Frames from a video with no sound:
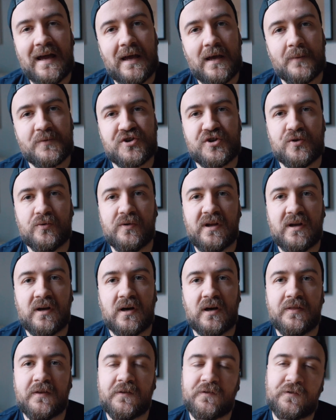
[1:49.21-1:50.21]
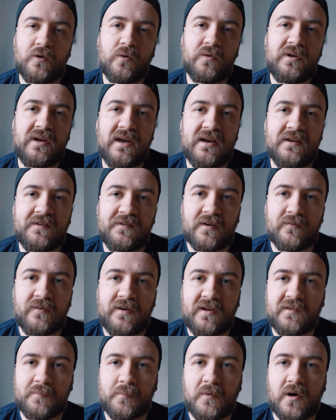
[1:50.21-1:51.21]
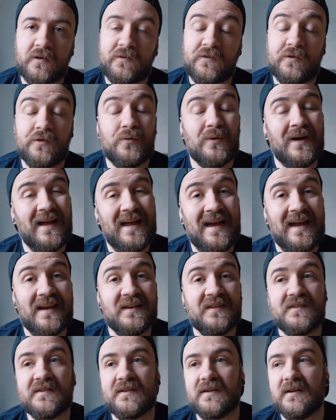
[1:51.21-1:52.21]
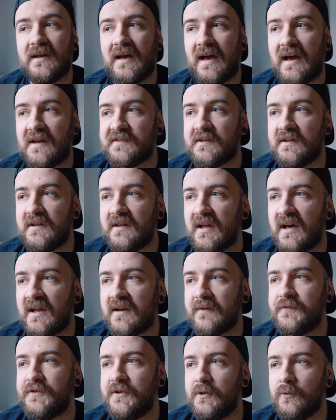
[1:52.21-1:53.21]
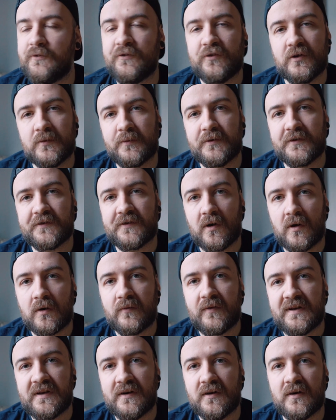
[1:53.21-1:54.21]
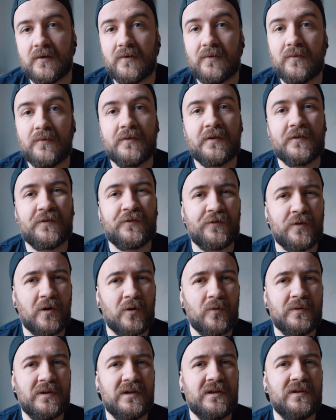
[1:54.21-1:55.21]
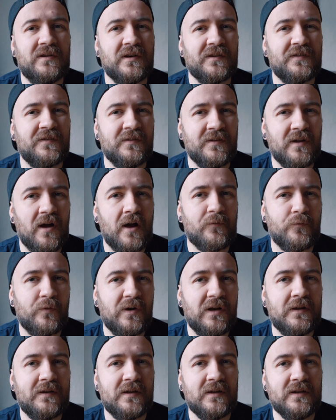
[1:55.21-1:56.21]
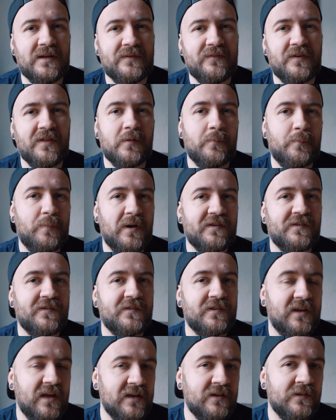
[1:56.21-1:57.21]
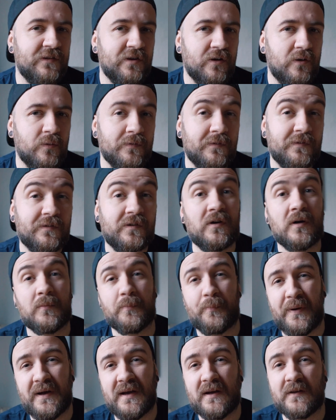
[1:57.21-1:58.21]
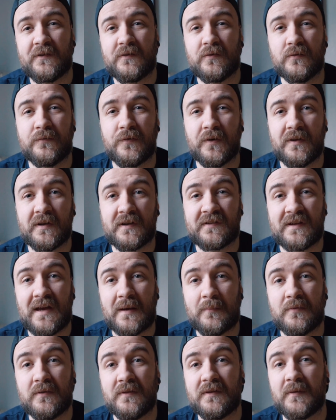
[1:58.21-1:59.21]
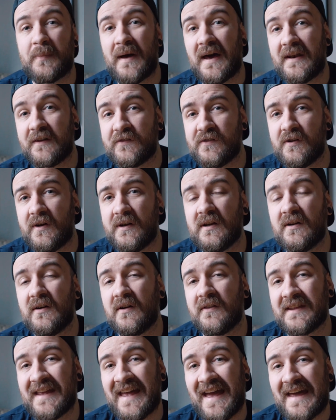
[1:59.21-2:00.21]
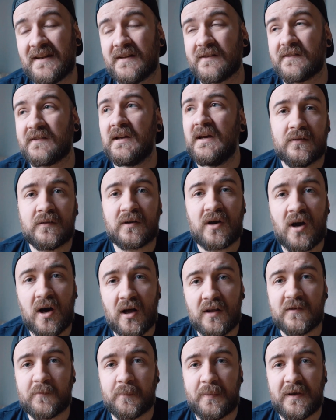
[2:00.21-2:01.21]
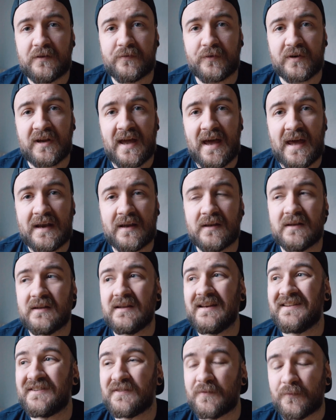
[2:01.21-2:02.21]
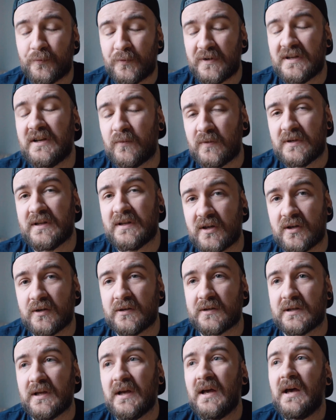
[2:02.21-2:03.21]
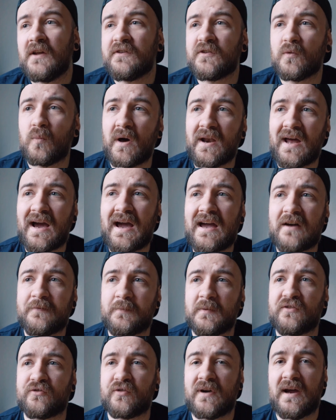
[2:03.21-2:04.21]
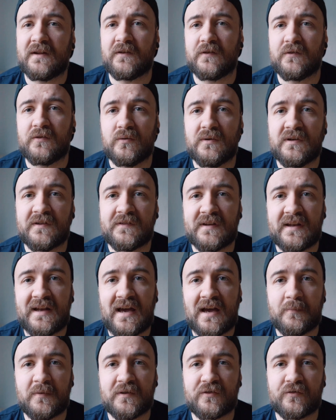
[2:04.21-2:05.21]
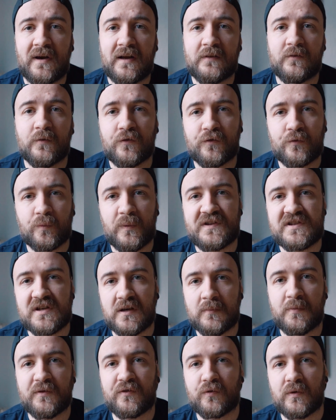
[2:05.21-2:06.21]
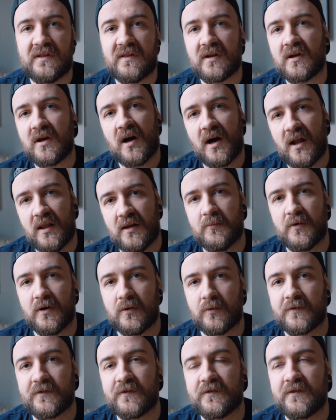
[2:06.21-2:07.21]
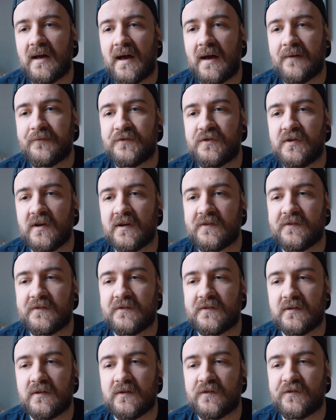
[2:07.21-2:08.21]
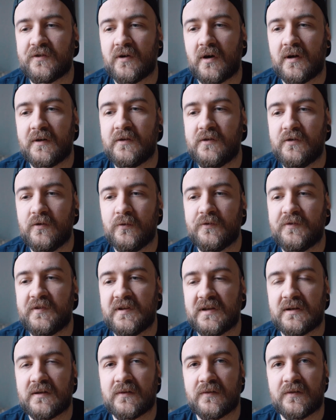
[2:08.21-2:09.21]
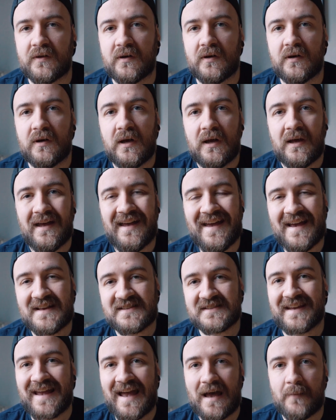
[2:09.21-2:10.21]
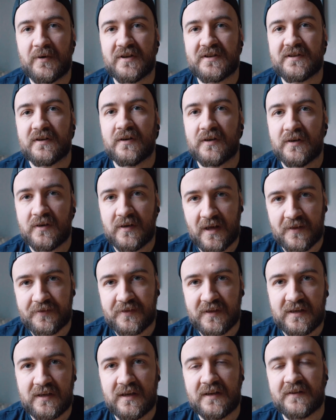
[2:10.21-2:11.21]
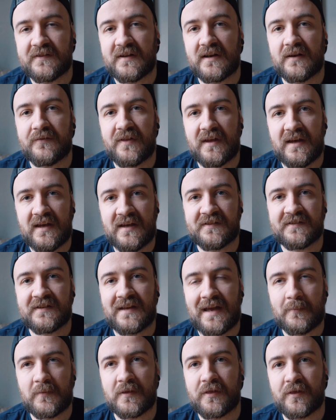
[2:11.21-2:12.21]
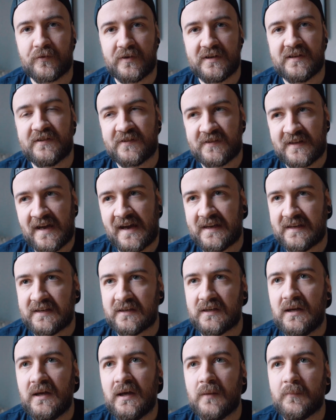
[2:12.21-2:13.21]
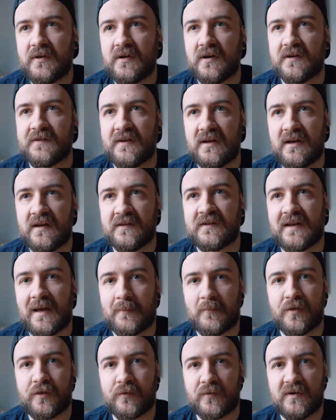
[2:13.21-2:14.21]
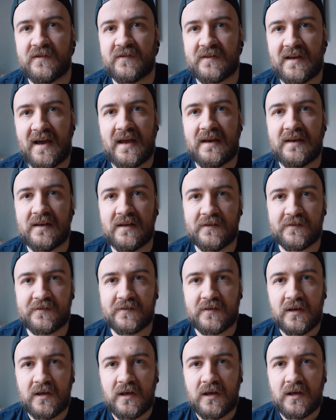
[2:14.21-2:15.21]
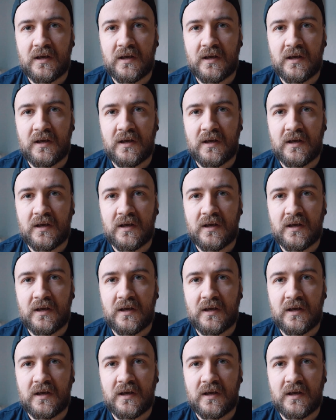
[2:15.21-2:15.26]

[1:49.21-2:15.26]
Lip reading: I am shooting on the Sony A7S Mark II, and as a lot of YouTubers already know, the Sony does not really deliver the best skin tones compared to, for example, the Panasonic or the Canons. The color space for Canon is really, good. So what I have been trying to do is that I have been trying to switch in between the color modes. I've just started using the S gamut nothing instead of the S gamut 3 sign, because the S gamut 3 sign is